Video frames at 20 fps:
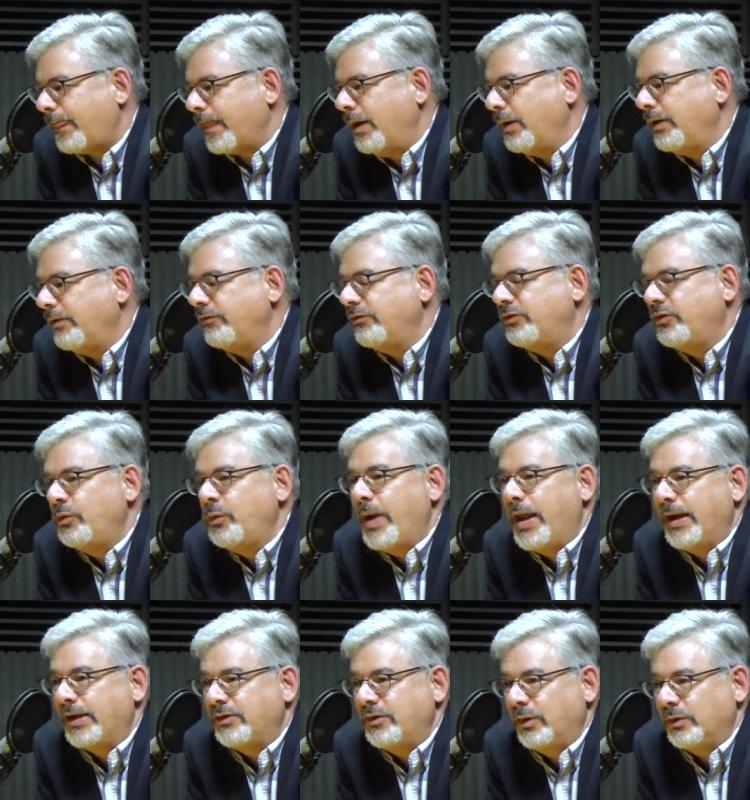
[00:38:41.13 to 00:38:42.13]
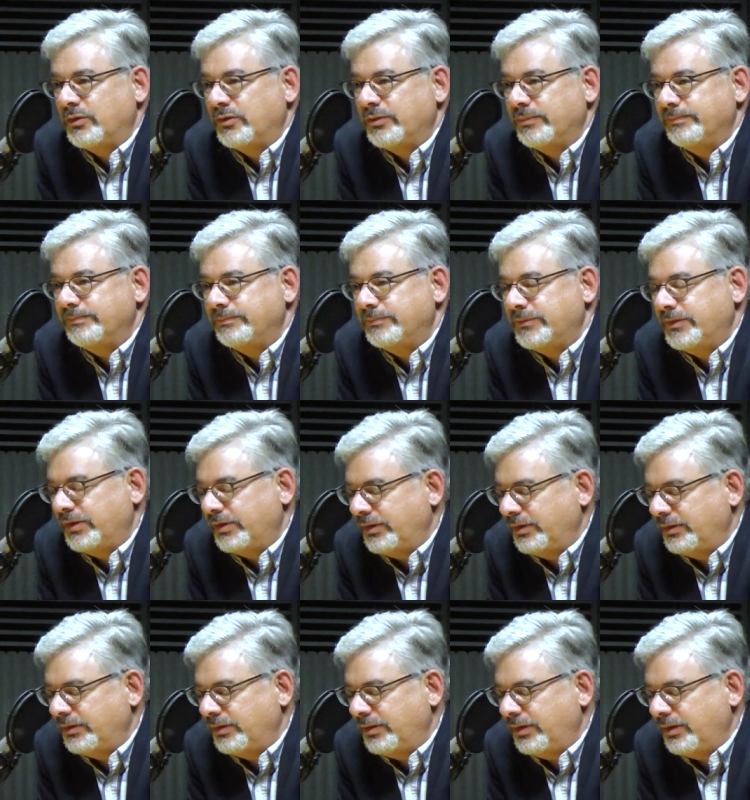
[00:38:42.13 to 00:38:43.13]
I'll give you two anecdotes
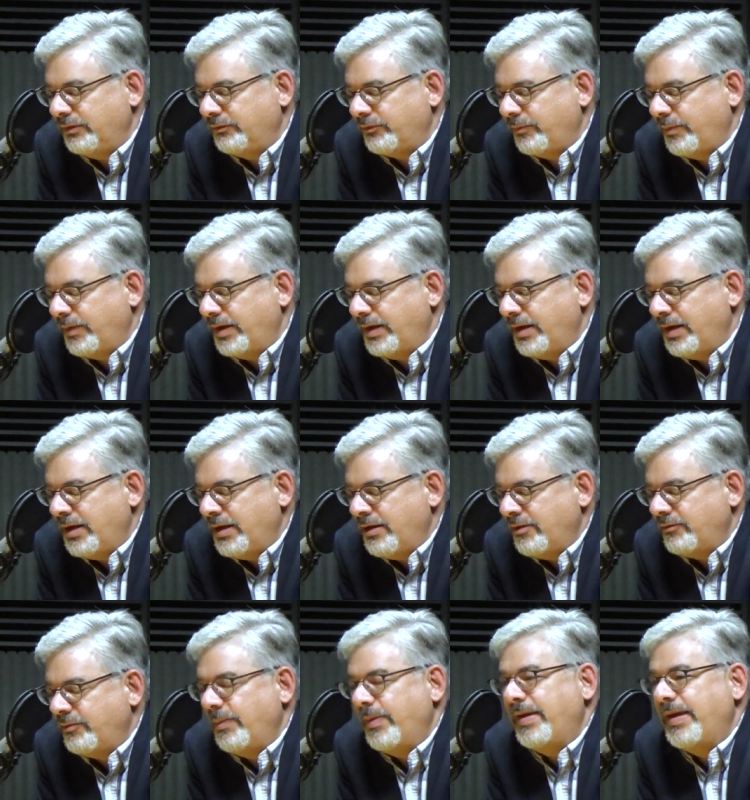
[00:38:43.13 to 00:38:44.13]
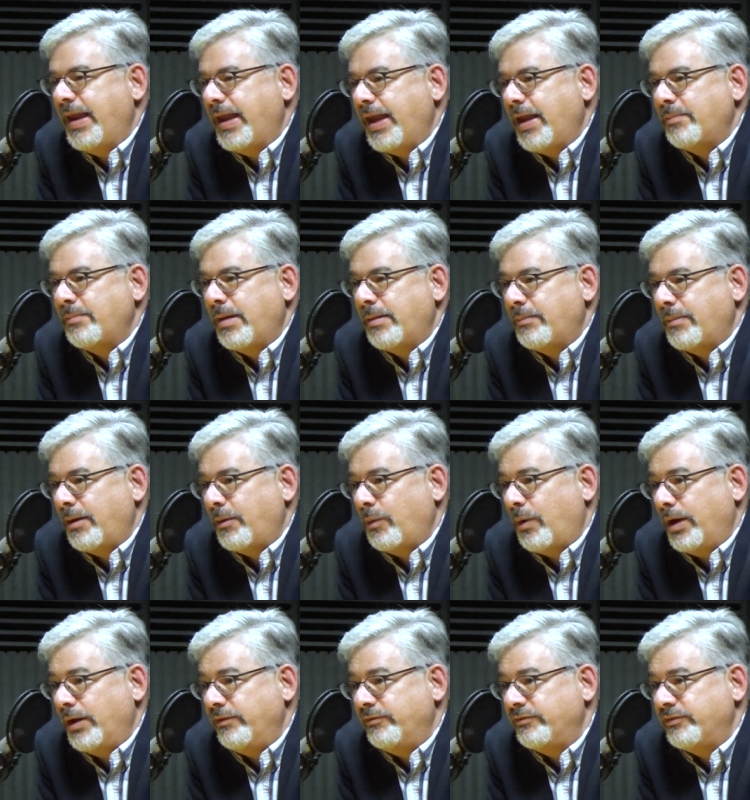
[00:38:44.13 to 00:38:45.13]
from the from the day I met my
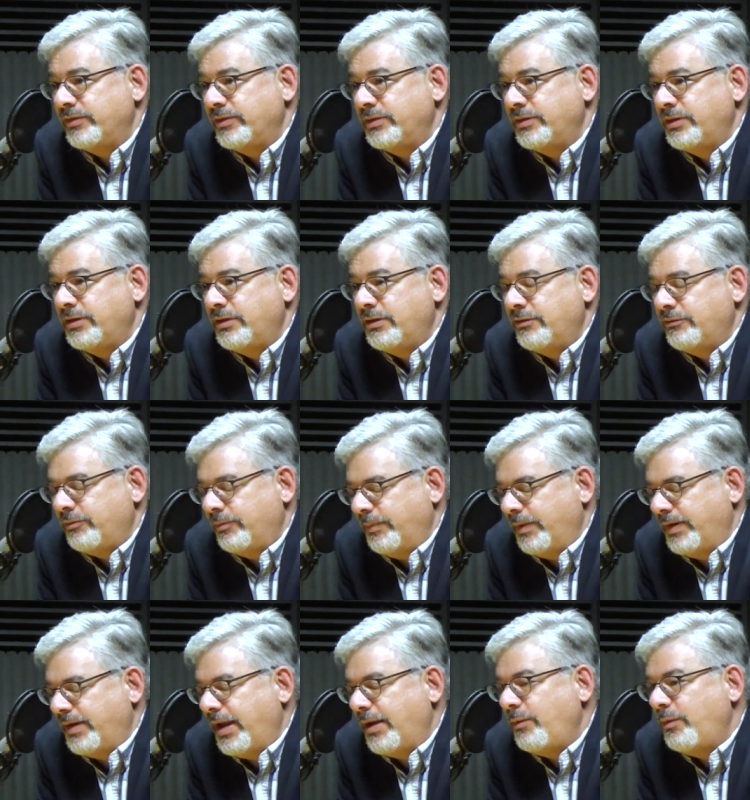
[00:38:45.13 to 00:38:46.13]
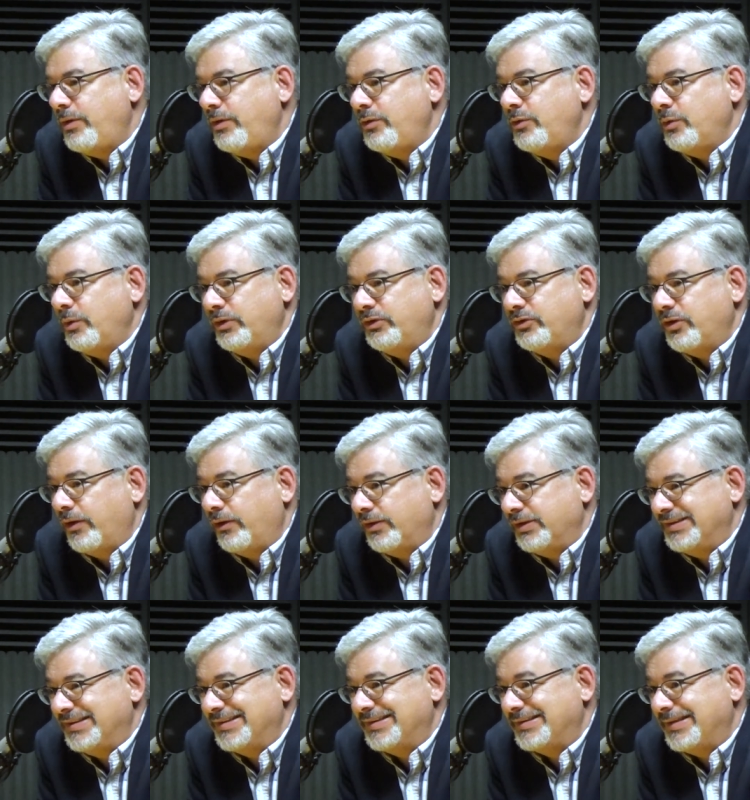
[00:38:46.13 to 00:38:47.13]
wife, mm-hmm. from the day we knew each other
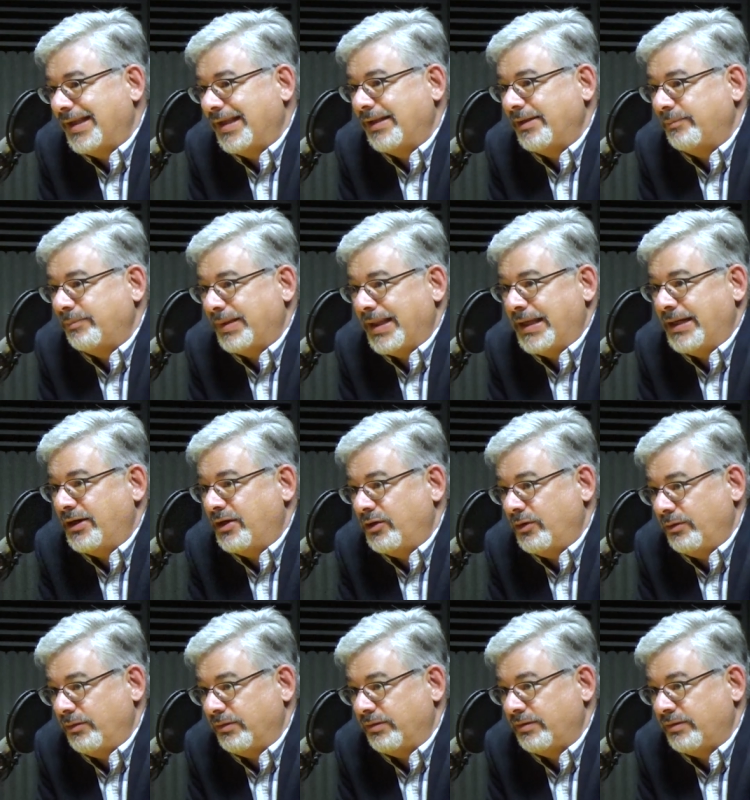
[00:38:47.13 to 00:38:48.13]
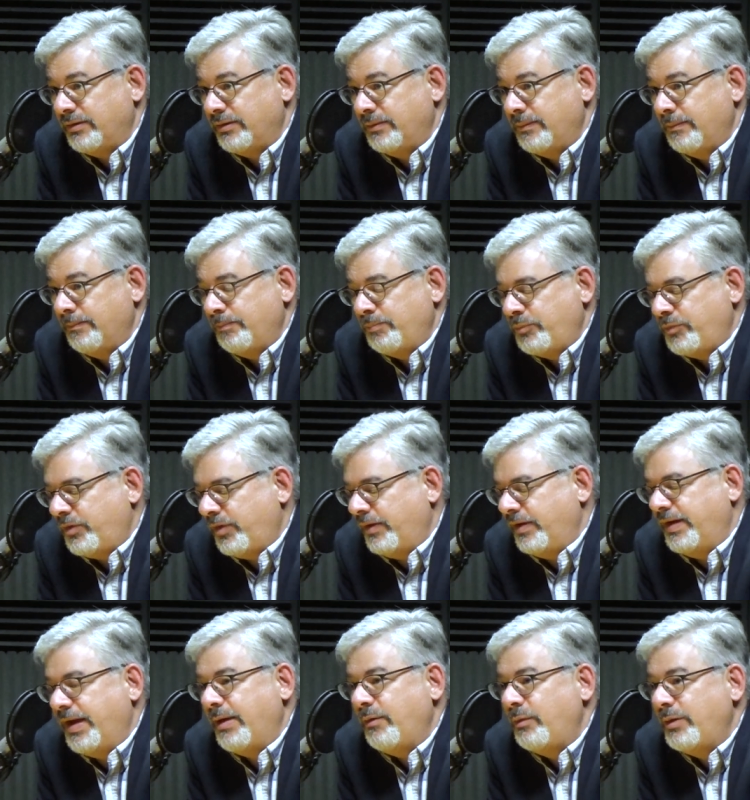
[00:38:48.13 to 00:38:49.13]
existed on the planet Earth, mm-hmm. to the
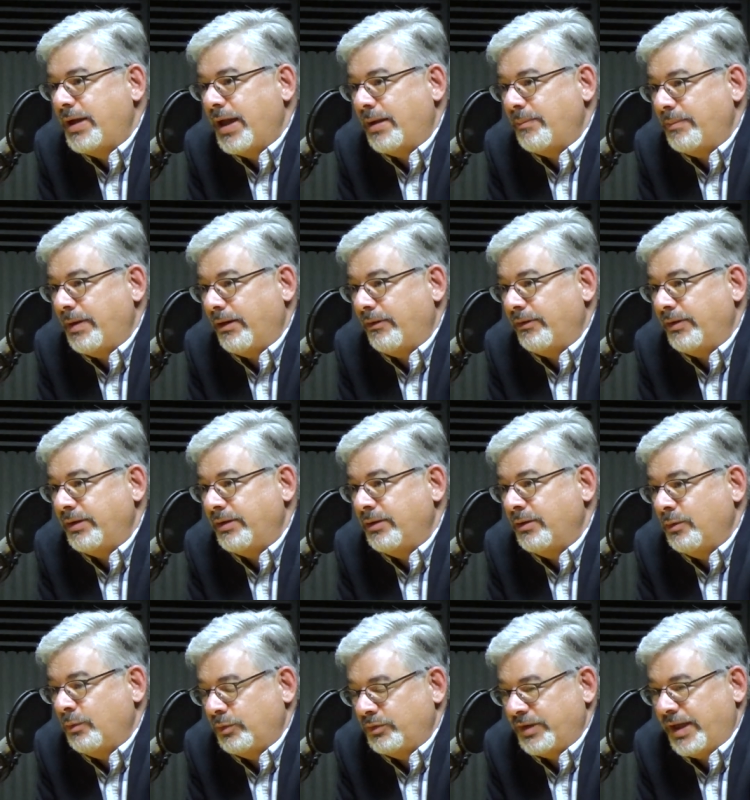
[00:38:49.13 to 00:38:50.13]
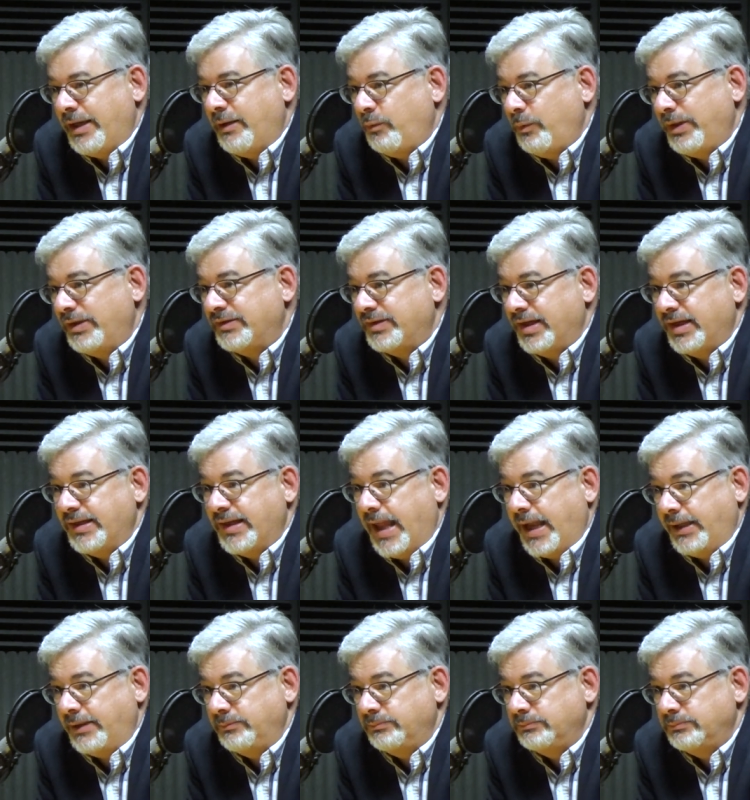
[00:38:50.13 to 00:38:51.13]
day we got married was eight weeks and a
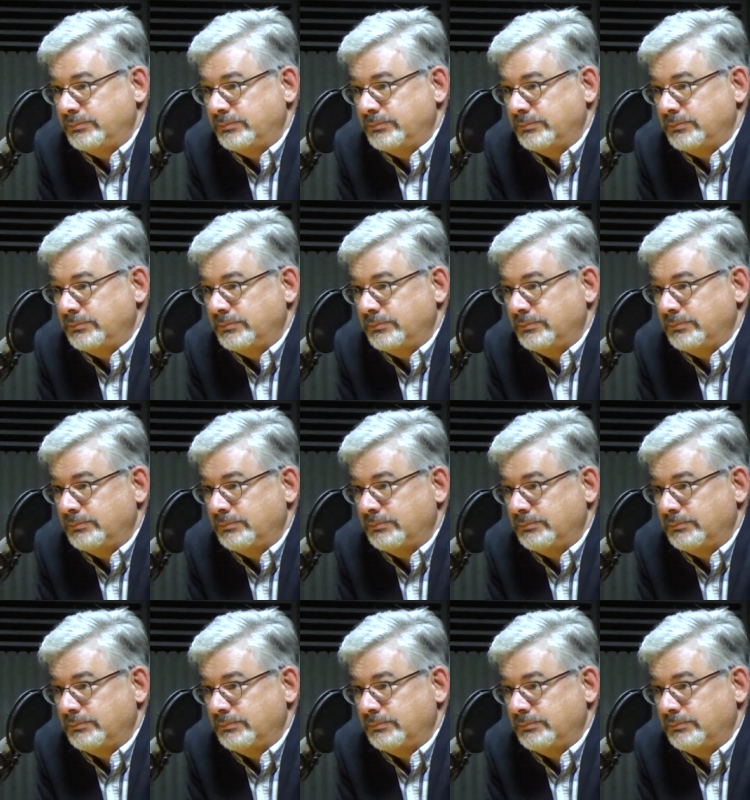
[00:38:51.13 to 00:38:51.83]
day. Mm.